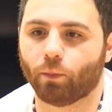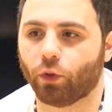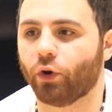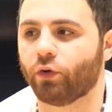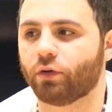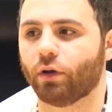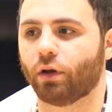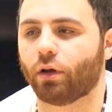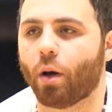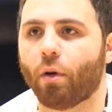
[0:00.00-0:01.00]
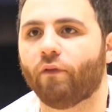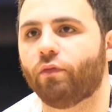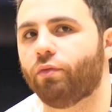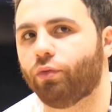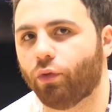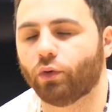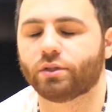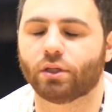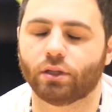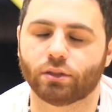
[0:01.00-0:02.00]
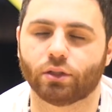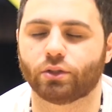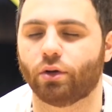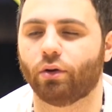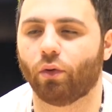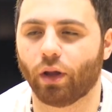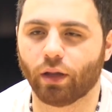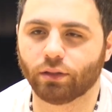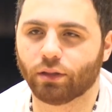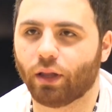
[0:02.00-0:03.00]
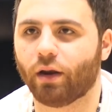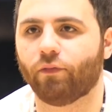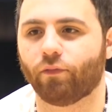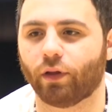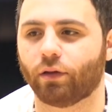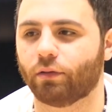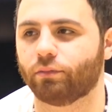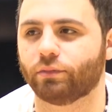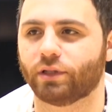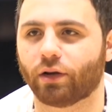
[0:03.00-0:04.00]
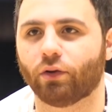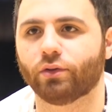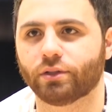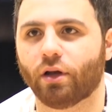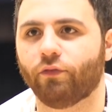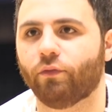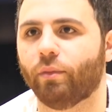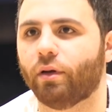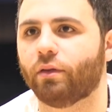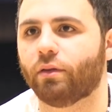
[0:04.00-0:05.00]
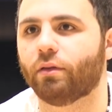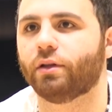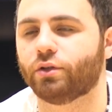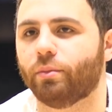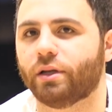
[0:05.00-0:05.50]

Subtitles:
learn to come off those things in a certain way. It's a lot of like technical stuff, but that's